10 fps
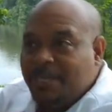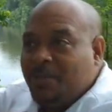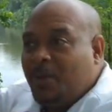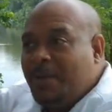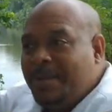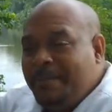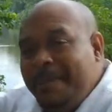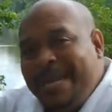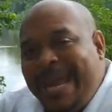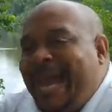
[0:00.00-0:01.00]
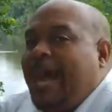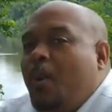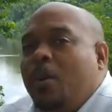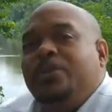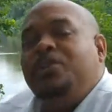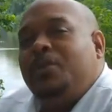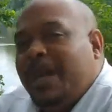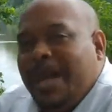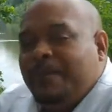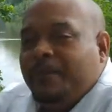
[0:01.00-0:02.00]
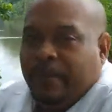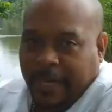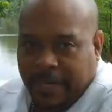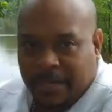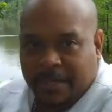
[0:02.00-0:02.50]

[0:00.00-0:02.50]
So, men, how are you covering